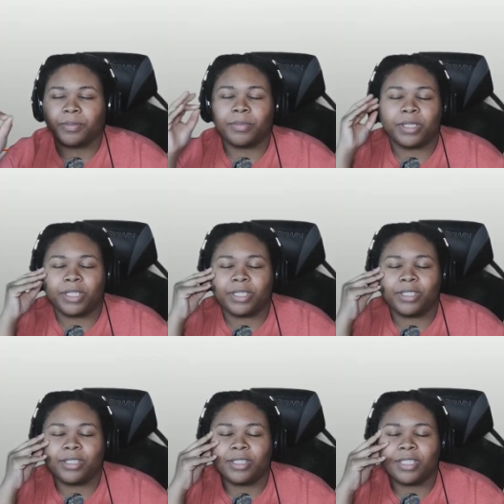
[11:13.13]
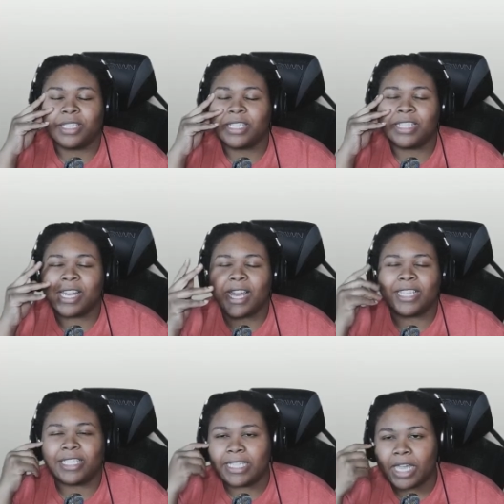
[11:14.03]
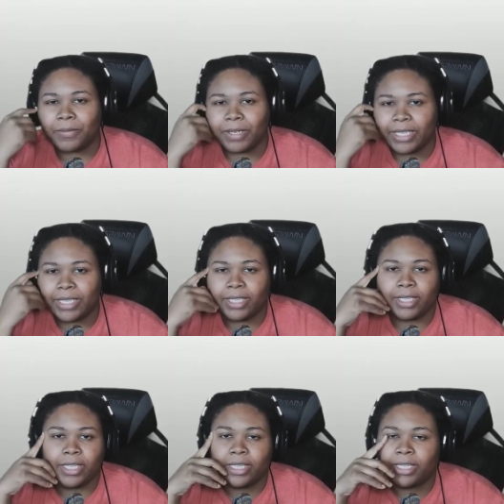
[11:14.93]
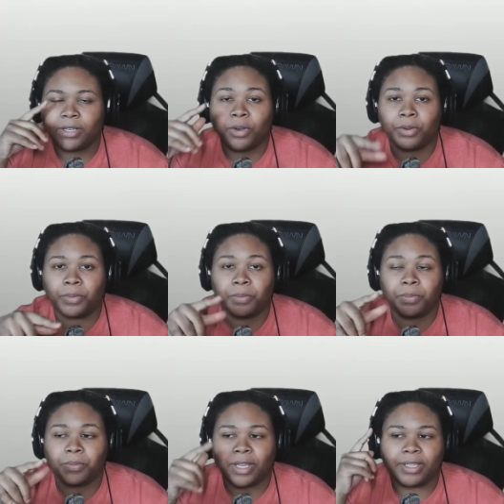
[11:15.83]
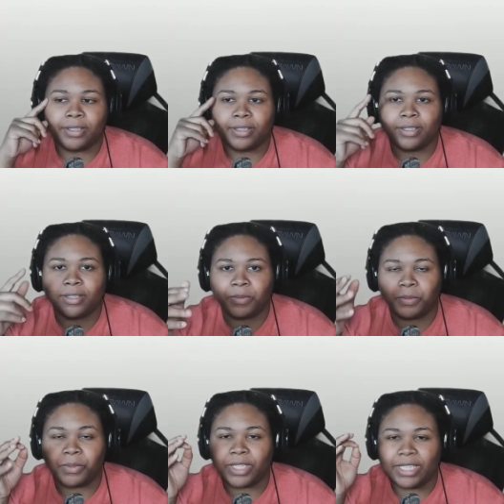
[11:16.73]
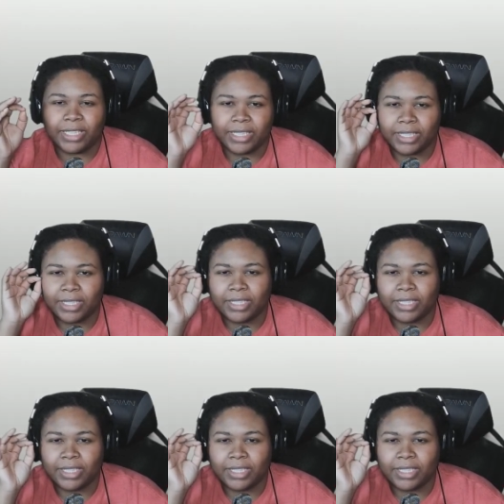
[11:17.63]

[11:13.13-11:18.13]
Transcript: but she's not really keying in on, like, what he's,